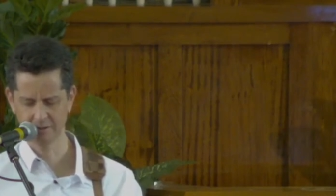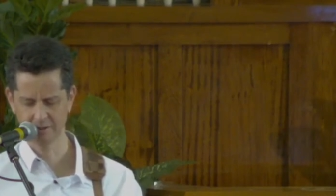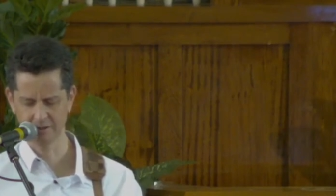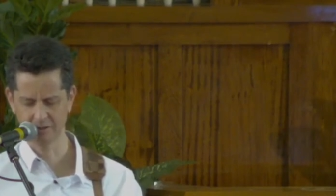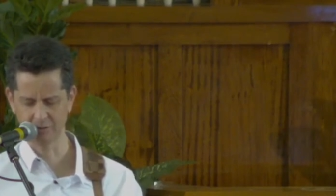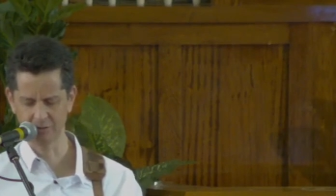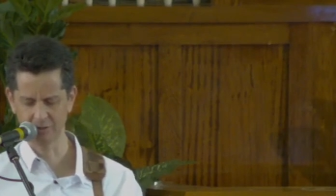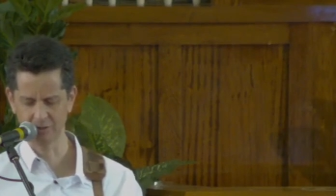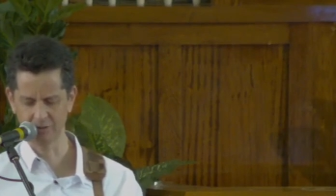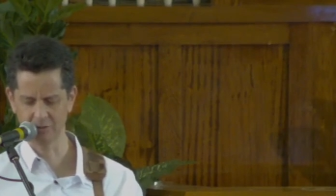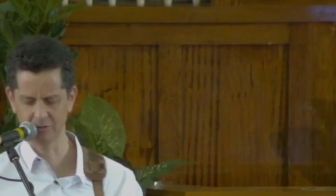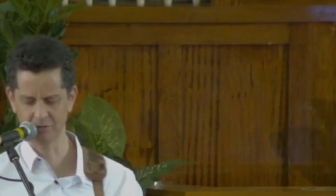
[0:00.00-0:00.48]
As
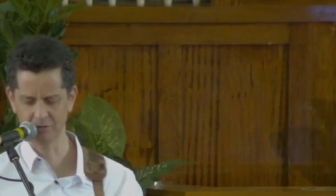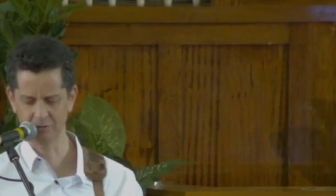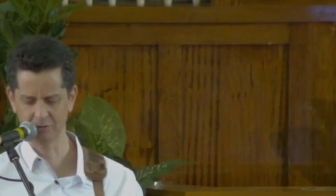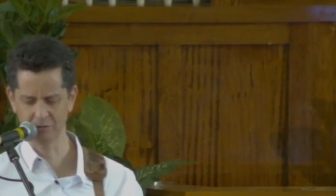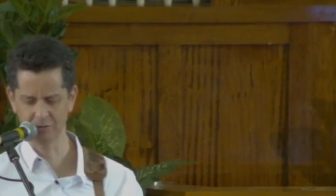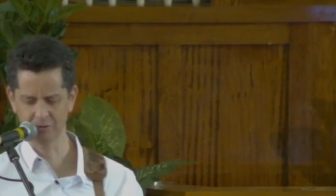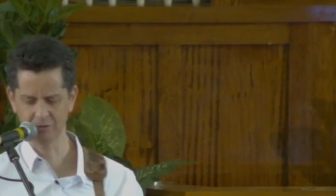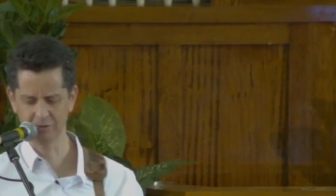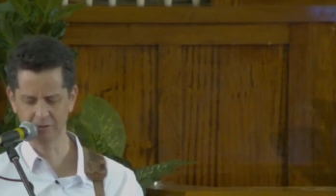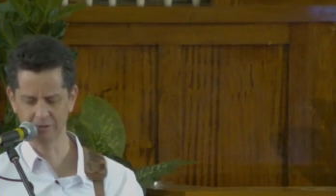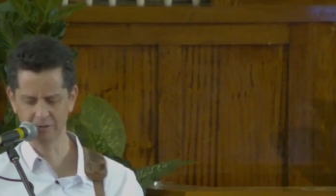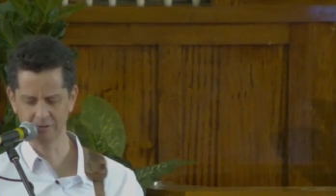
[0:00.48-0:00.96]
we look
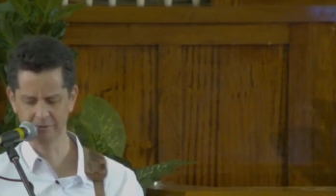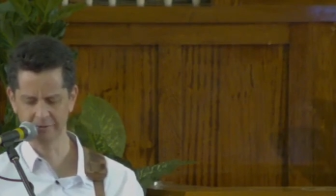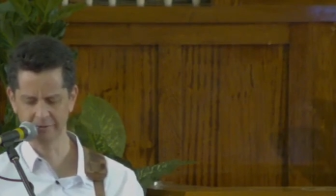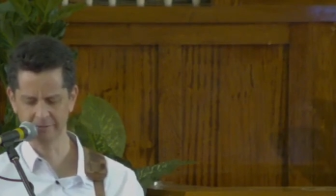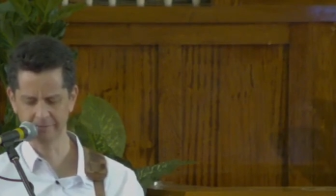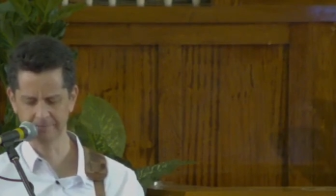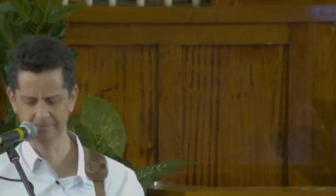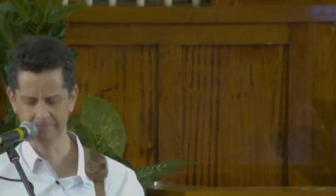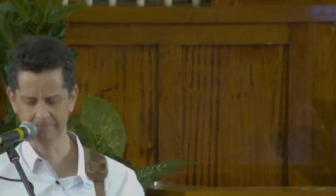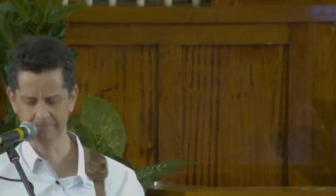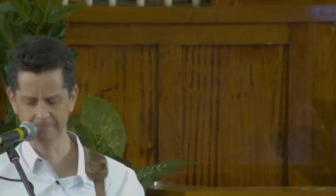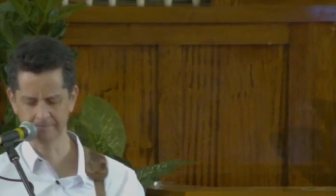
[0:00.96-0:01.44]
forward,
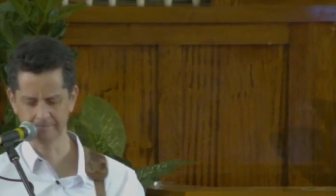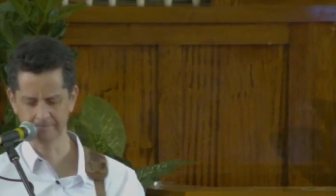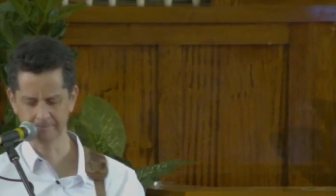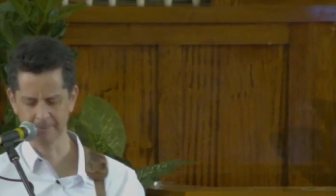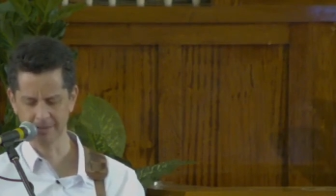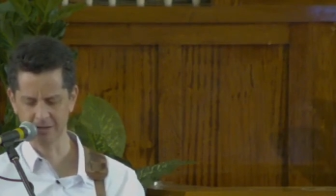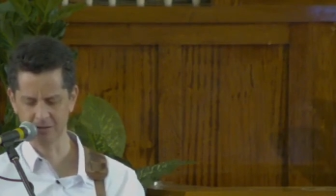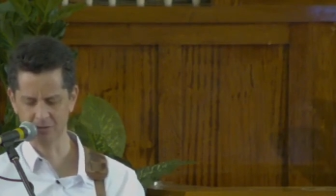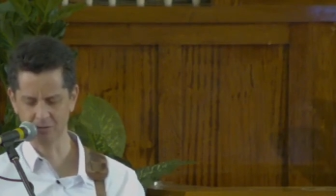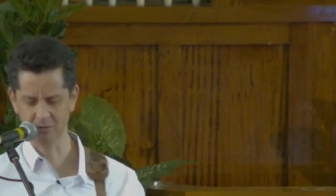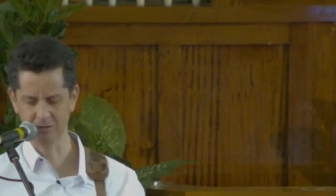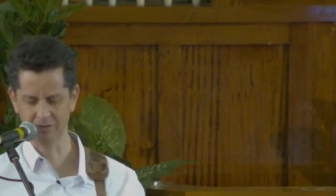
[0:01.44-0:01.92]

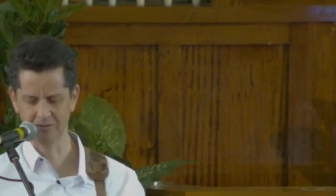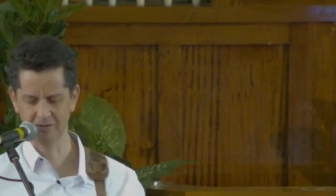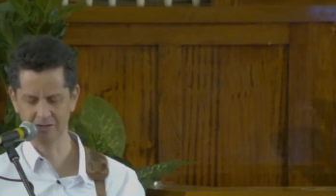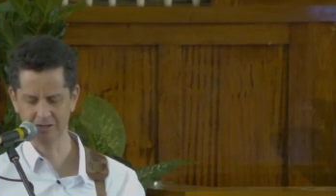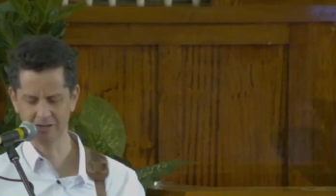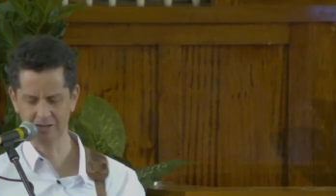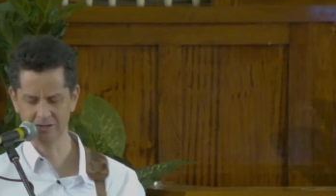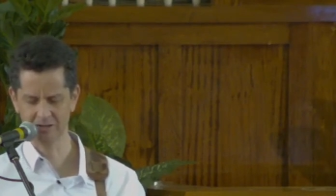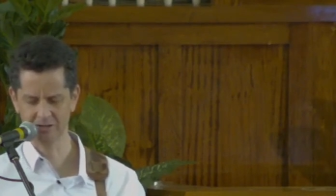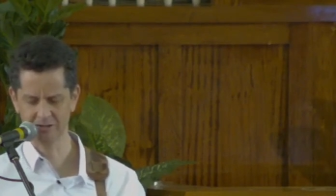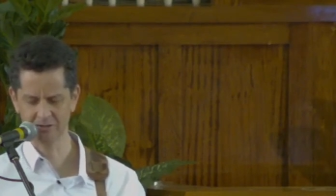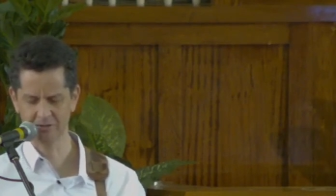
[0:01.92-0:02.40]
as
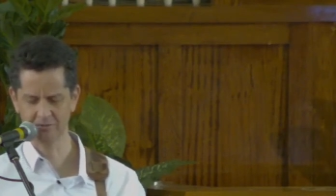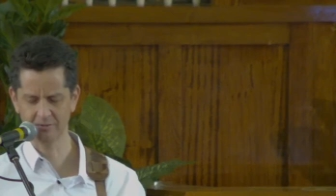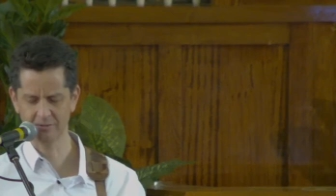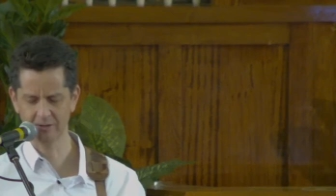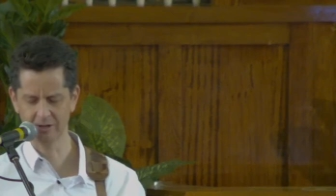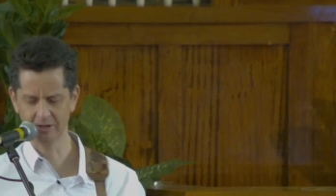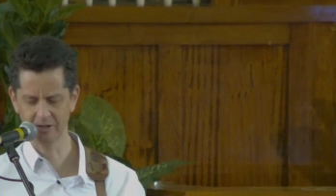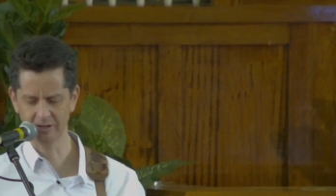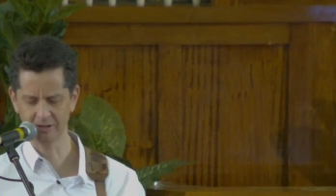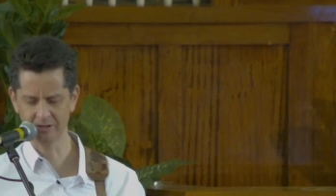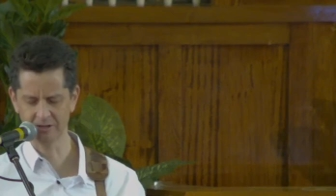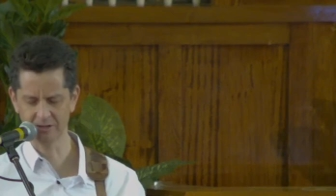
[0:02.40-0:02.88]
Revelation
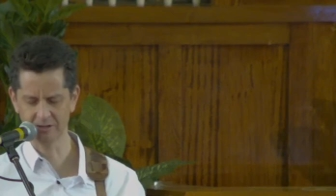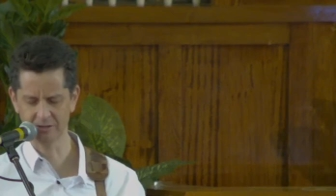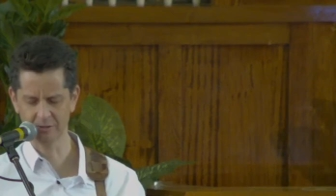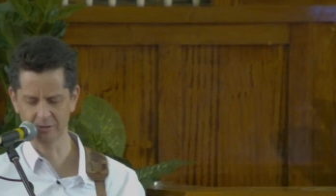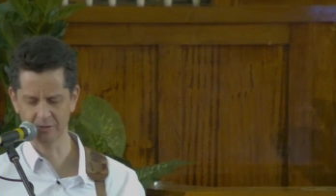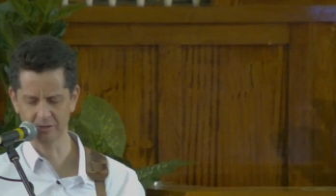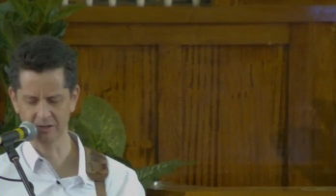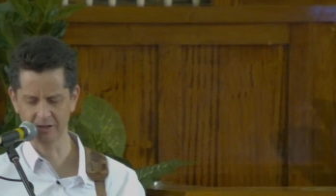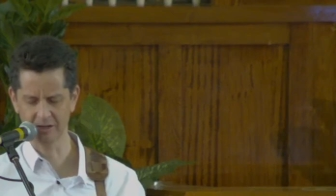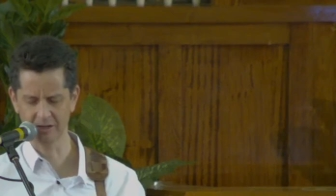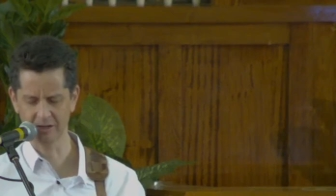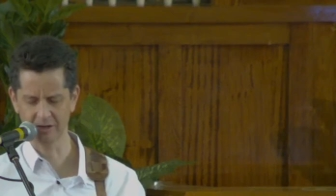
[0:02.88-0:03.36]
reminds us,
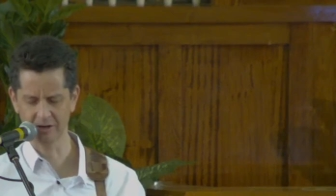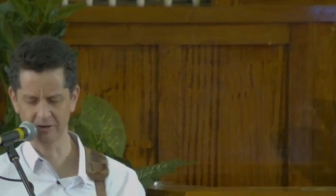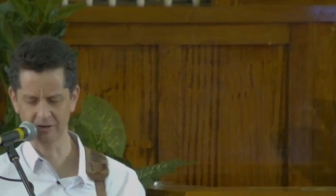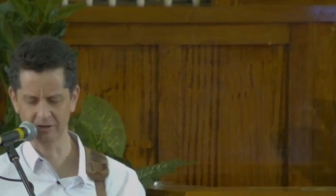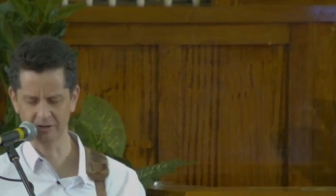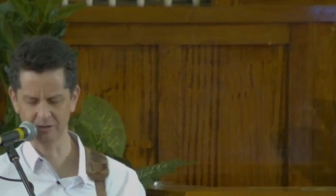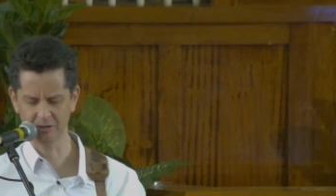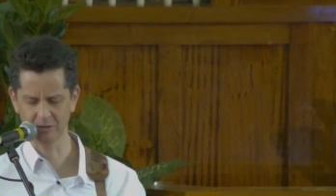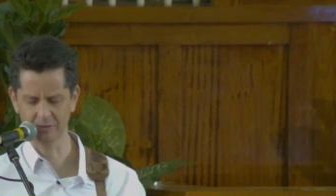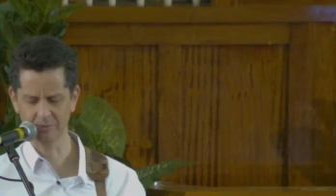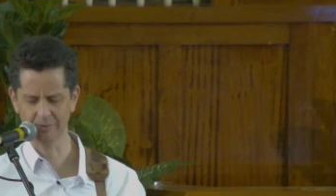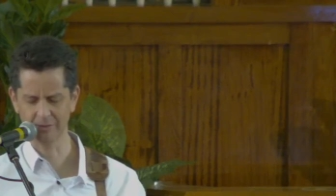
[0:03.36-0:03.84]
we are going
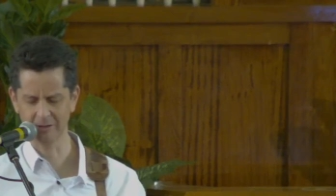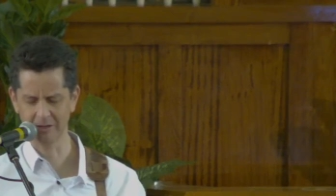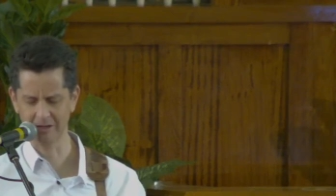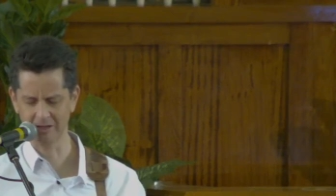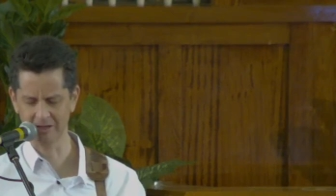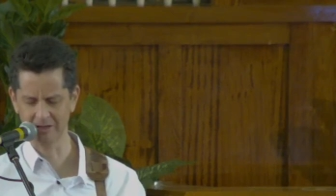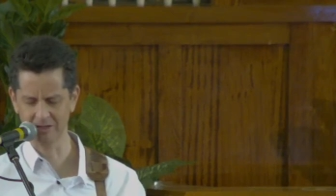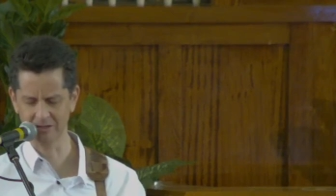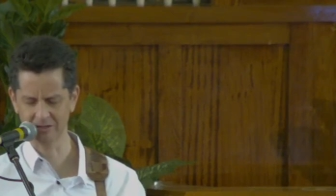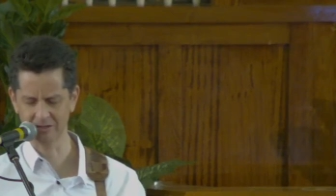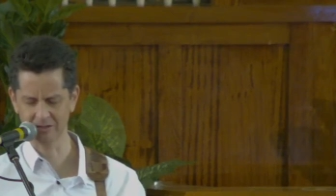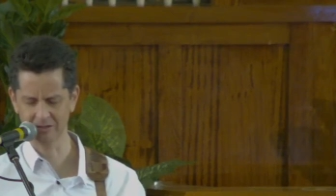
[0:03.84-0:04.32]
to a
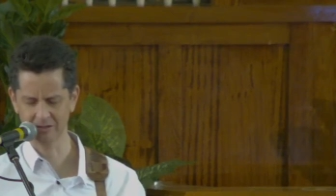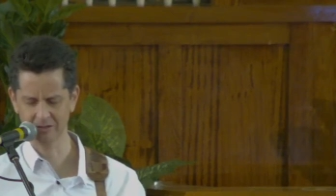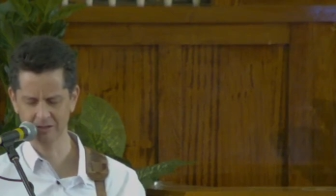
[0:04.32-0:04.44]
place